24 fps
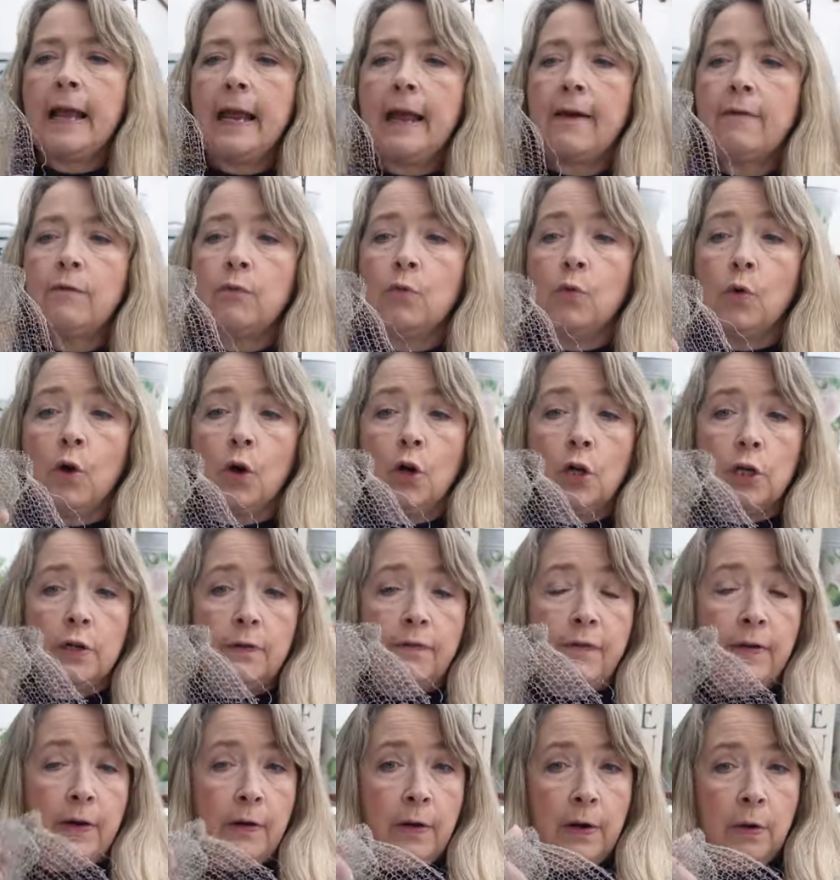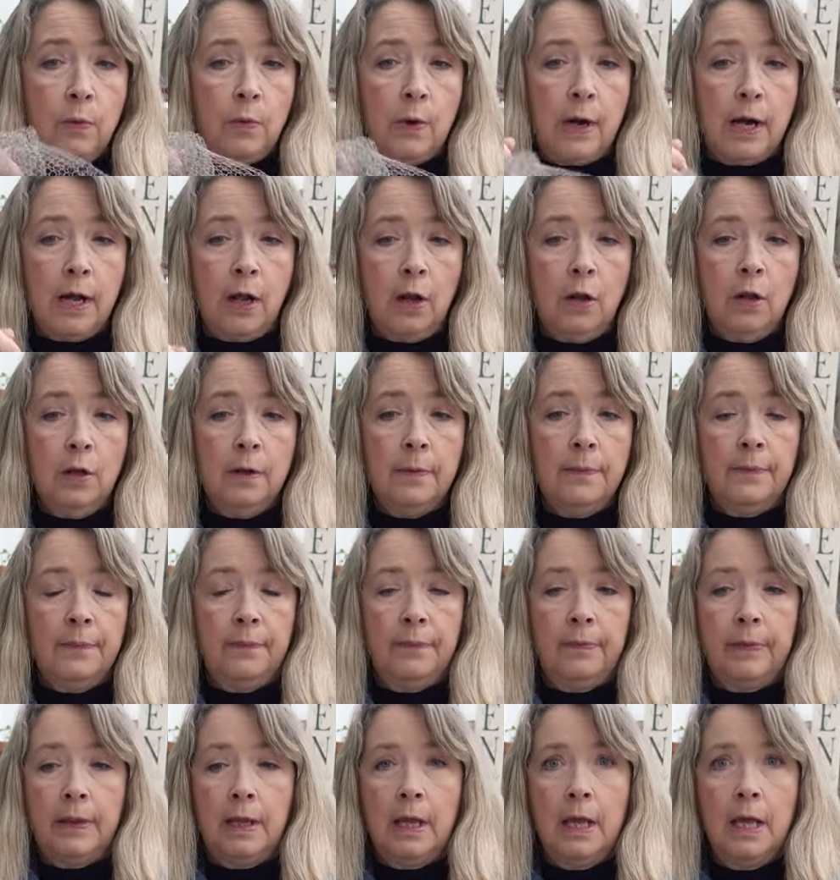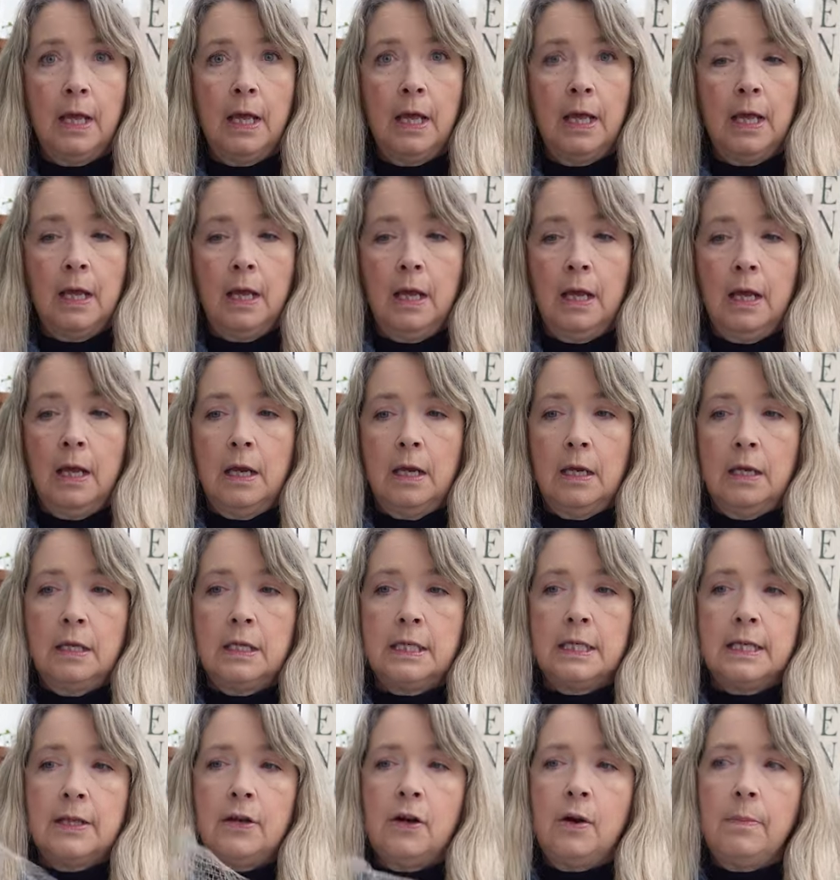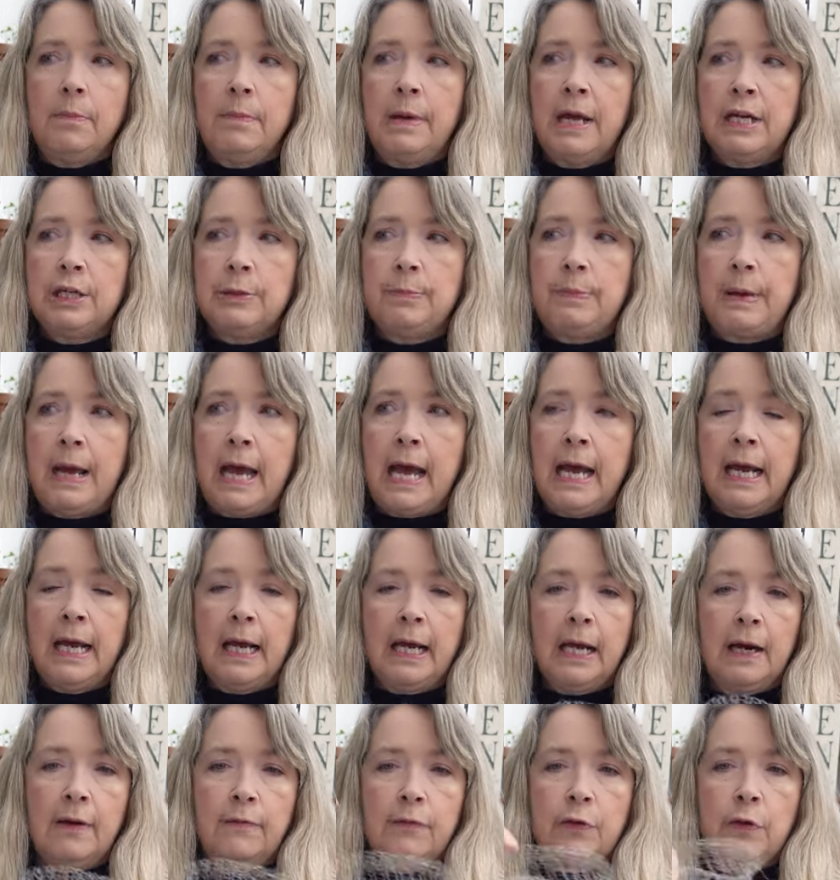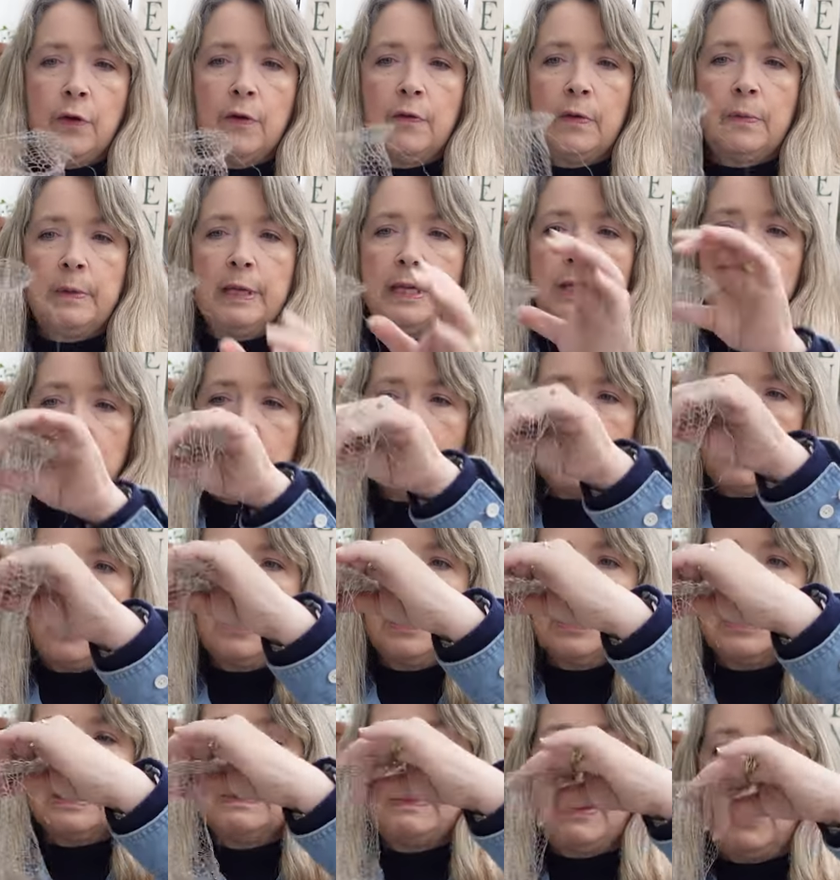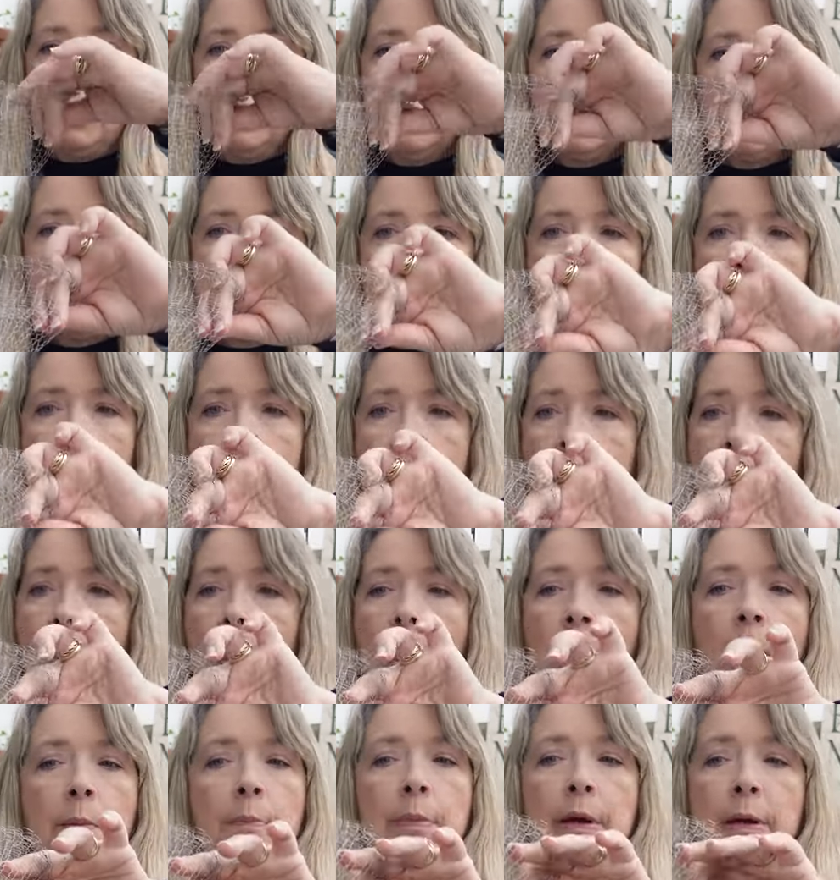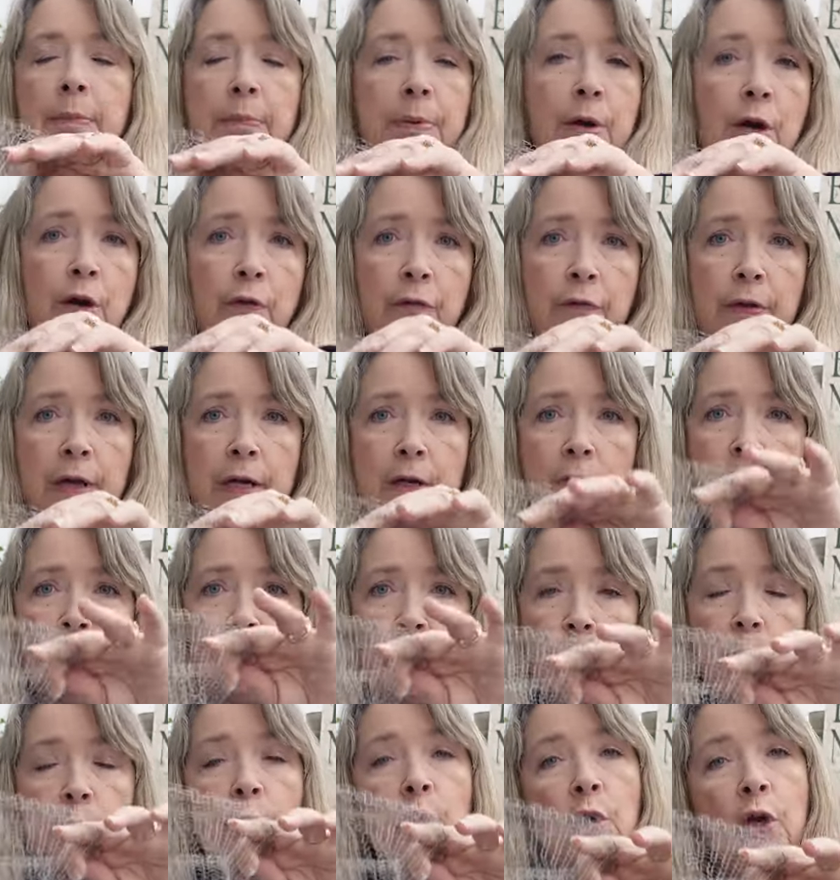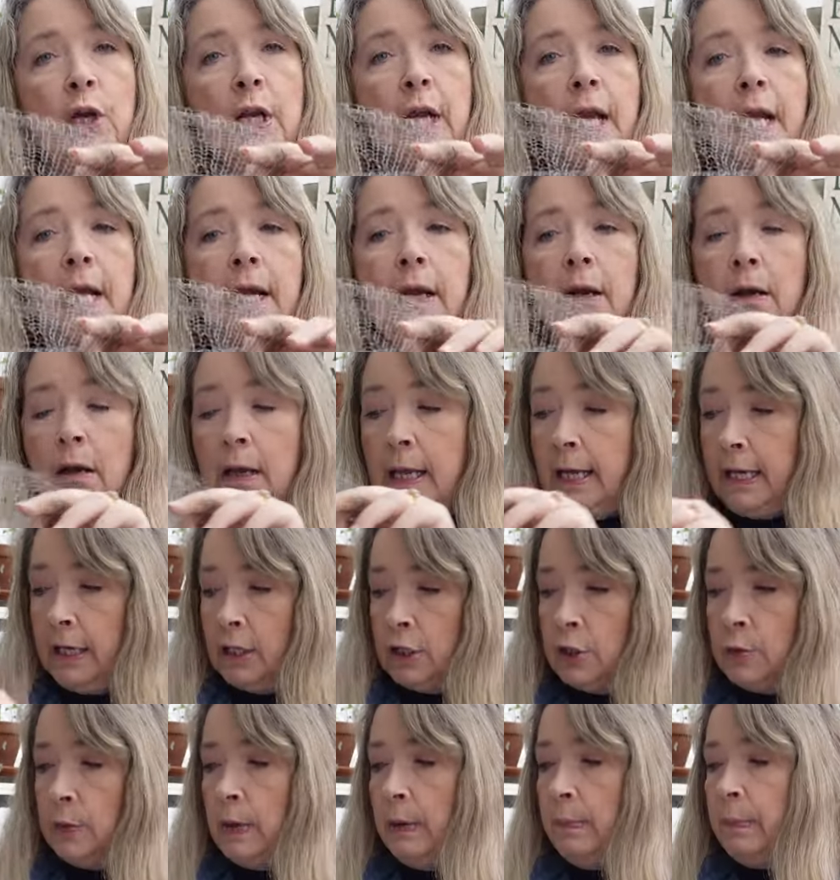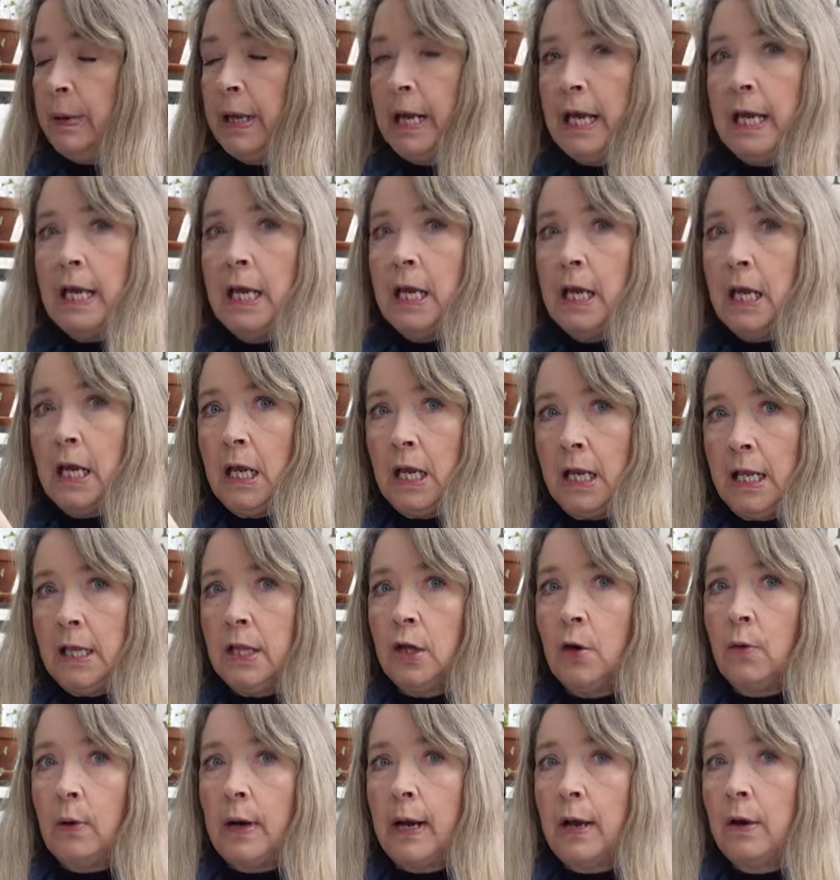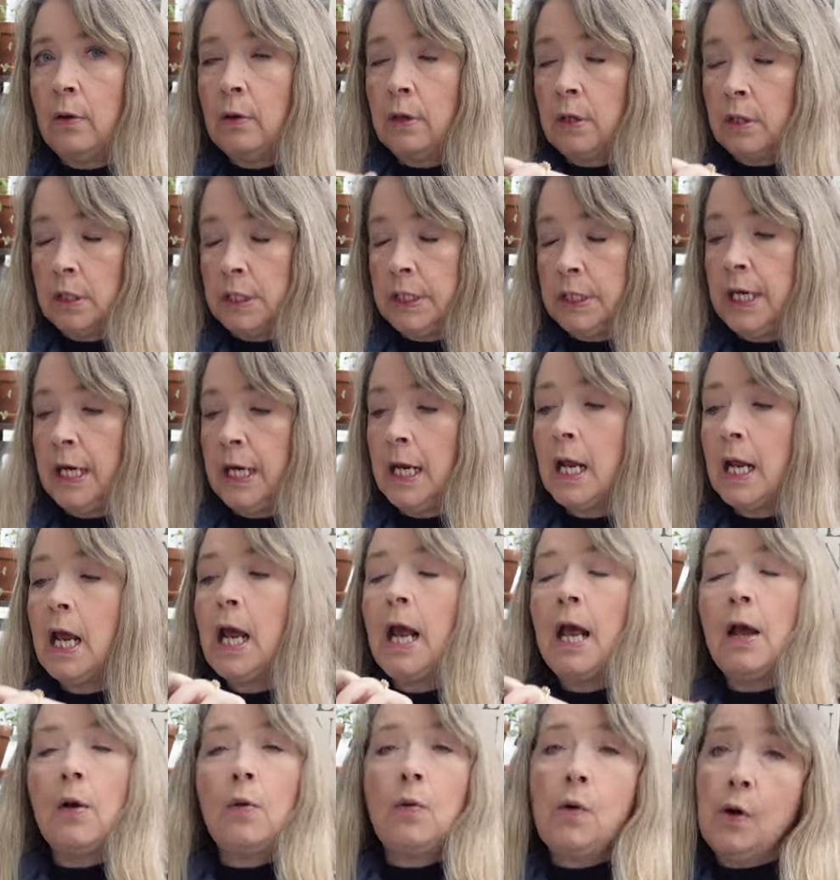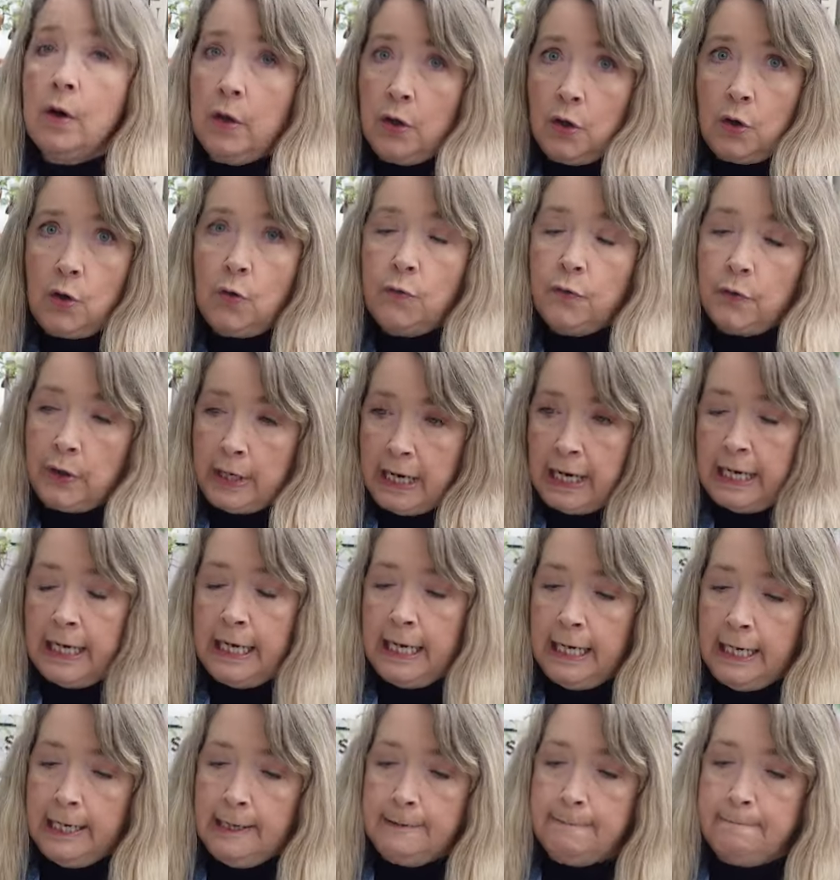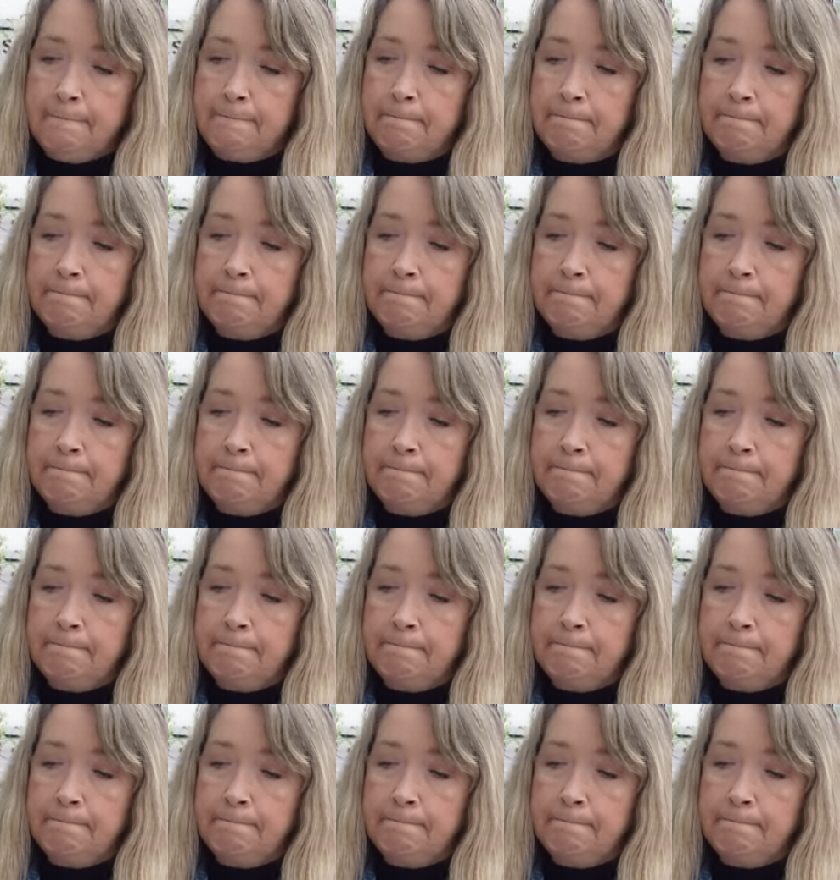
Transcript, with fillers: They have worked very well. See, they're a mesh bag. I got a few of them. These ones are on the smaller side, but perfect for putting like a sweet pea in the ground seed where the gopher can eat it.